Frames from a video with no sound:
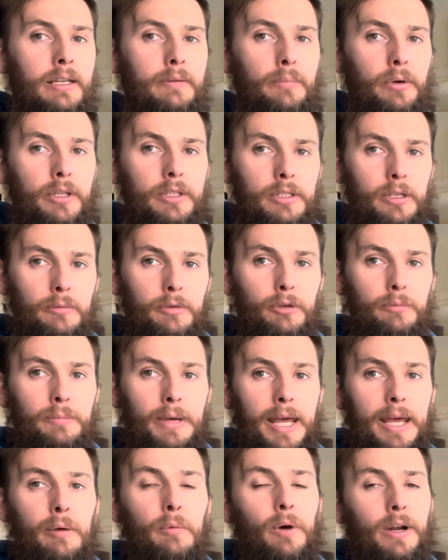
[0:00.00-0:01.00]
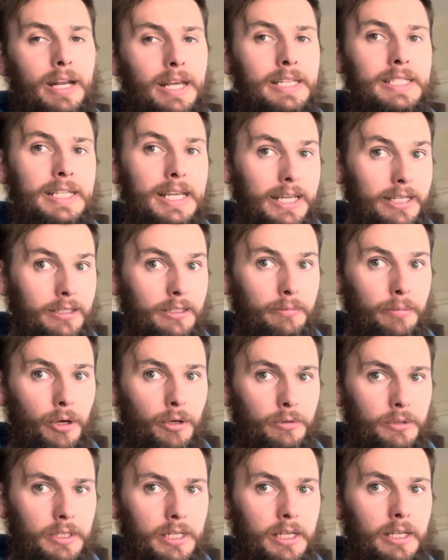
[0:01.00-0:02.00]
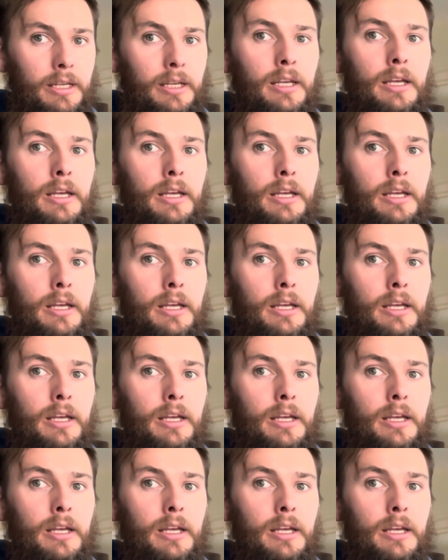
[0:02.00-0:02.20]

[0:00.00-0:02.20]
By the time you pay $1.88 to post it,